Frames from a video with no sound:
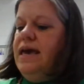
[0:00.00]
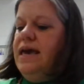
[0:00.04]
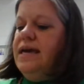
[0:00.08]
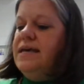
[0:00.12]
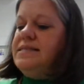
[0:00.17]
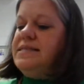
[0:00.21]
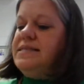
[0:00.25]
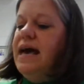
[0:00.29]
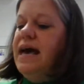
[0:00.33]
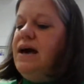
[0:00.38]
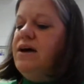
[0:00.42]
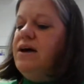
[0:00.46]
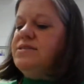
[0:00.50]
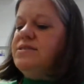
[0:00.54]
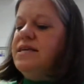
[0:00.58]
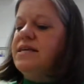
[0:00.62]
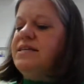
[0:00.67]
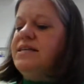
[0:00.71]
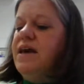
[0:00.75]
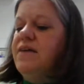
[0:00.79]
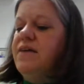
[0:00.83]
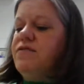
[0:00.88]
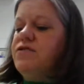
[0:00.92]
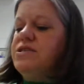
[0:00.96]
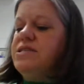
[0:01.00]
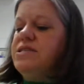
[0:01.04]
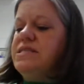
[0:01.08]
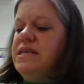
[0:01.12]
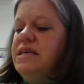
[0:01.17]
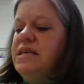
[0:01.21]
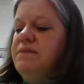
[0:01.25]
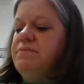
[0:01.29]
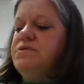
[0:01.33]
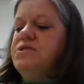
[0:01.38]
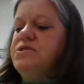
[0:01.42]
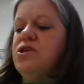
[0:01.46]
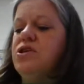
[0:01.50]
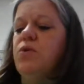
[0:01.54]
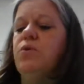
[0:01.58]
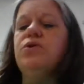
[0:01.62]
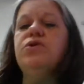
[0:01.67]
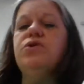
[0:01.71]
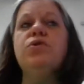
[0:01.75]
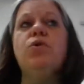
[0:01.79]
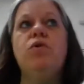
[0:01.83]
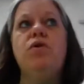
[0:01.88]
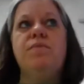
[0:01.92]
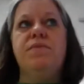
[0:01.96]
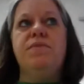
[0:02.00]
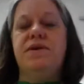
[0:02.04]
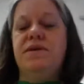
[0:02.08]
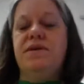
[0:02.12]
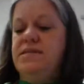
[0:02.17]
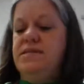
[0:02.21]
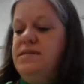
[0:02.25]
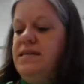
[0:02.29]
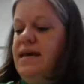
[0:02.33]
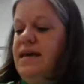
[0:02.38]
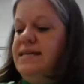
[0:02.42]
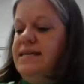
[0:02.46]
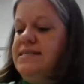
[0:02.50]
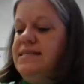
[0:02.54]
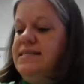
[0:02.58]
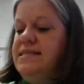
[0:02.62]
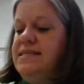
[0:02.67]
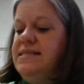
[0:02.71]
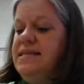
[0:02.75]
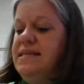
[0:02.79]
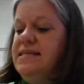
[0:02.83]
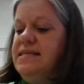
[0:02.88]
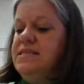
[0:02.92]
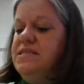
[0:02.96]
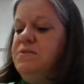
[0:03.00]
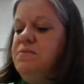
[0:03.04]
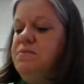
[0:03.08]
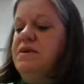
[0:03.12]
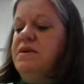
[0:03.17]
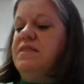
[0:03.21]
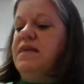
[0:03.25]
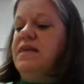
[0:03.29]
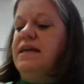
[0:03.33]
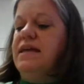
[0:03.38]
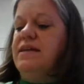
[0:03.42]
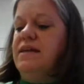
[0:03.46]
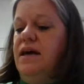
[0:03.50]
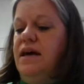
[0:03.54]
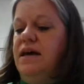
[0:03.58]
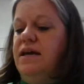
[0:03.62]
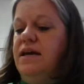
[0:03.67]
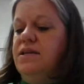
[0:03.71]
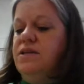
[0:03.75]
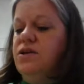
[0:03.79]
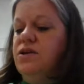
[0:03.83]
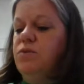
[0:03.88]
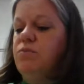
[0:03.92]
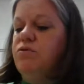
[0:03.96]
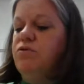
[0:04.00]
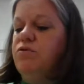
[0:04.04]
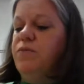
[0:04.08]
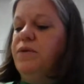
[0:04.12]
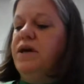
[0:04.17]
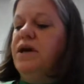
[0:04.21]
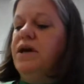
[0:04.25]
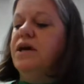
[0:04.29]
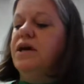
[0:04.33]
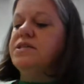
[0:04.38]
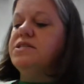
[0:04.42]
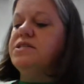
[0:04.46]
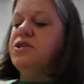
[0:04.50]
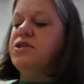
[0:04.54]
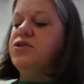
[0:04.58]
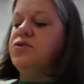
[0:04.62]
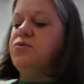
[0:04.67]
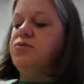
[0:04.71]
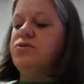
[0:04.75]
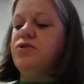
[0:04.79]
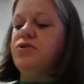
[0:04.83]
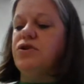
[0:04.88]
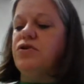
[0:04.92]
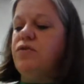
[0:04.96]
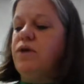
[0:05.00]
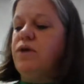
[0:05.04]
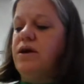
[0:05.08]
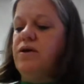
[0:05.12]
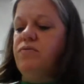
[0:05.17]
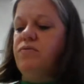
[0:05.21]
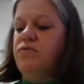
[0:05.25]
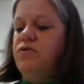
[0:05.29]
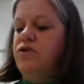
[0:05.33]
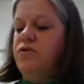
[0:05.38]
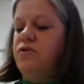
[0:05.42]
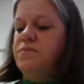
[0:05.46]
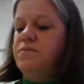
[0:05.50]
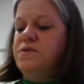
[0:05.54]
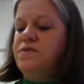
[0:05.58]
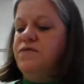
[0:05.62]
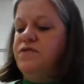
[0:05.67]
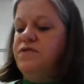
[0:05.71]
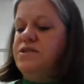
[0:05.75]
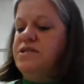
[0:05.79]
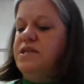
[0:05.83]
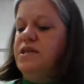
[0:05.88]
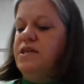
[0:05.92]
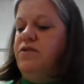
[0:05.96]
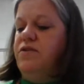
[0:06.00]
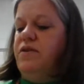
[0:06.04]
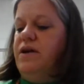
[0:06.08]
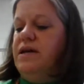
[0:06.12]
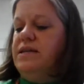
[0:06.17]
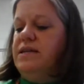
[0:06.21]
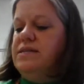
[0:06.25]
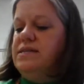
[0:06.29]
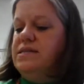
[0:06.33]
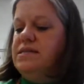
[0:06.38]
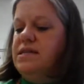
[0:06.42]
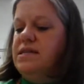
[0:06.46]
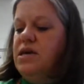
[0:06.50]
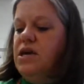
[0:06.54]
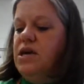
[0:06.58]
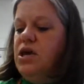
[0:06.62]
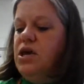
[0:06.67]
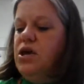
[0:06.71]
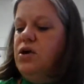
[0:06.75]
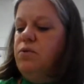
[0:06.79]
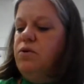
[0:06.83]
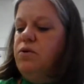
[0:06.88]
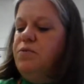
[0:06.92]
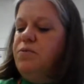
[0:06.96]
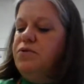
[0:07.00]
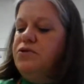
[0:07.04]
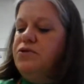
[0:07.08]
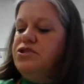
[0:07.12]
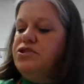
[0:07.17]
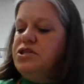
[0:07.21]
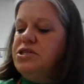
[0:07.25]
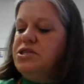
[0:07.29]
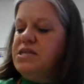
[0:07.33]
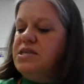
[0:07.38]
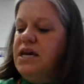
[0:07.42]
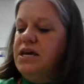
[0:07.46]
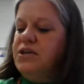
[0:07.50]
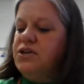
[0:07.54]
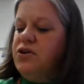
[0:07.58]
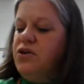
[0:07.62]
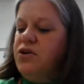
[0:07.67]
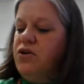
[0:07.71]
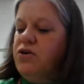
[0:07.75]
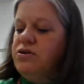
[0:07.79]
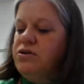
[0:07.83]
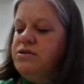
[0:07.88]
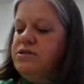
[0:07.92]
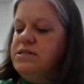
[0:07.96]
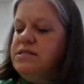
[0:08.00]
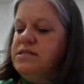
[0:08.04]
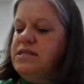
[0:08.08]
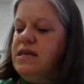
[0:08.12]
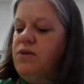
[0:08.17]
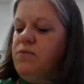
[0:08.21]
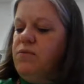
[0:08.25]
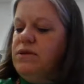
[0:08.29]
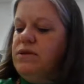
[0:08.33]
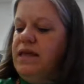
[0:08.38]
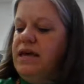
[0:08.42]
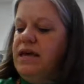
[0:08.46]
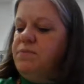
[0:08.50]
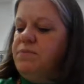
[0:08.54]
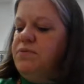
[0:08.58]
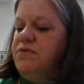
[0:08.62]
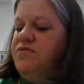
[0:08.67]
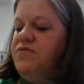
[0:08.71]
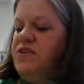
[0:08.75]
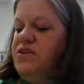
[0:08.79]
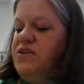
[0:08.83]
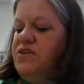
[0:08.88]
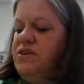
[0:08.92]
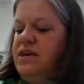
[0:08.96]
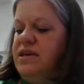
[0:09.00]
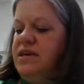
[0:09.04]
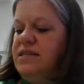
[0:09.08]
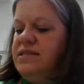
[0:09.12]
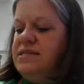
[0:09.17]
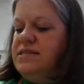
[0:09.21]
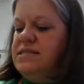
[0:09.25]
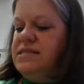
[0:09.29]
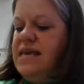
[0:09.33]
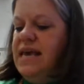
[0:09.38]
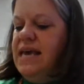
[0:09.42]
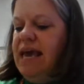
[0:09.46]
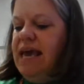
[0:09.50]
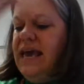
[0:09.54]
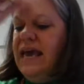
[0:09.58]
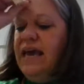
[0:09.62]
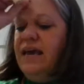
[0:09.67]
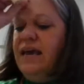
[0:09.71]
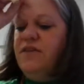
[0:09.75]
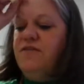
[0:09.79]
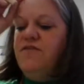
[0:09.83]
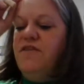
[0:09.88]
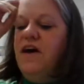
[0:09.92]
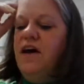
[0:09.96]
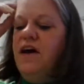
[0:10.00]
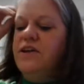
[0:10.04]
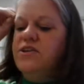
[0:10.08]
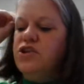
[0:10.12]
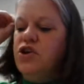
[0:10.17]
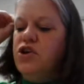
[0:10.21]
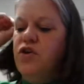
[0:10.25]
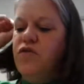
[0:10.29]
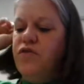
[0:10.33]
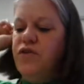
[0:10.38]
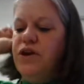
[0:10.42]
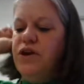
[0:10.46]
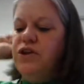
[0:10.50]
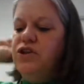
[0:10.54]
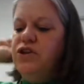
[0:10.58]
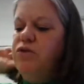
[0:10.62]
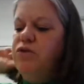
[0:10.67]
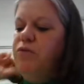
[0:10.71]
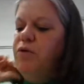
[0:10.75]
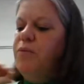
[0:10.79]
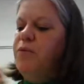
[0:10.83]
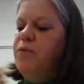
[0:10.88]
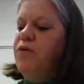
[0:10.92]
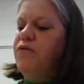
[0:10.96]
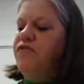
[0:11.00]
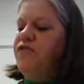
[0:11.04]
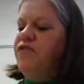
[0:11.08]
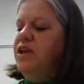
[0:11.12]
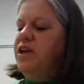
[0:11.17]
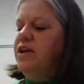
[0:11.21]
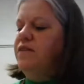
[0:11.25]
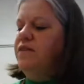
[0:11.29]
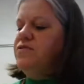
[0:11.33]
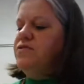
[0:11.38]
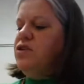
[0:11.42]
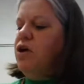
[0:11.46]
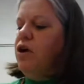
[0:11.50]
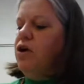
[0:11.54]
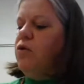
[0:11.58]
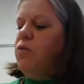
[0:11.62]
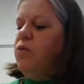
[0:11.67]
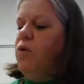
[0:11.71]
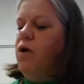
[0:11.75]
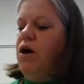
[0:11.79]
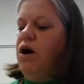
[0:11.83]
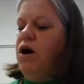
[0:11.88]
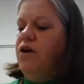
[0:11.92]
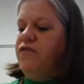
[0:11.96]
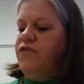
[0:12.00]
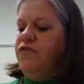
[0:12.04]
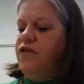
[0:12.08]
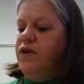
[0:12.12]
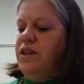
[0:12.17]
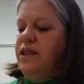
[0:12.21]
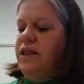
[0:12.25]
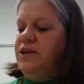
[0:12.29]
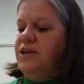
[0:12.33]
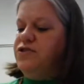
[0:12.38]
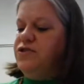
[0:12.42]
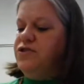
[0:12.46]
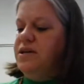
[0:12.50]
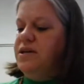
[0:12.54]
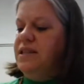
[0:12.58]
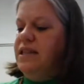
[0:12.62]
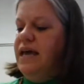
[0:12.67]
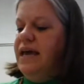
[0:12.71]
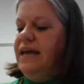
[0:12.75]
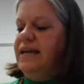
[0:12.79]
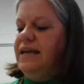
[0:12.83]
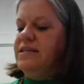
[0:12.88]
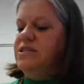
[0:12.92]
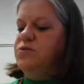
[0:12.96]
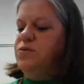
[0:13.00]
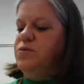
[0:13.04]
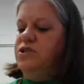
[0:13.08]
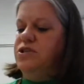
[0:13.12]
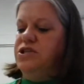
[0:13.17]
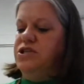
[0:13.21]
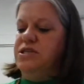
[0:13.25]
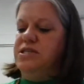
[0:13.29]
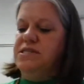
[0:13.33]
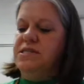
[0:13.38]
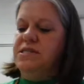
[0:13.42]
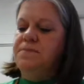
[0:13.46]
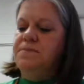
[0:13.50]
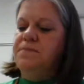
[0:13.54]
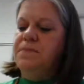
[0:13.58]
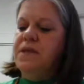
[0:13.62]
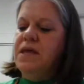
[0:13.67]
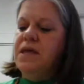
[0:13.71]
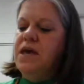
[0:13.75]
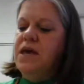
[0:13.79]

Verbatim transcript: His house had never seemed so enormous as it did to me that night when we hunted through the great rooms for cigarettes. We pushed aside curtains that were like pavilions and felt over innumerable feet of dark wall for electric light switches.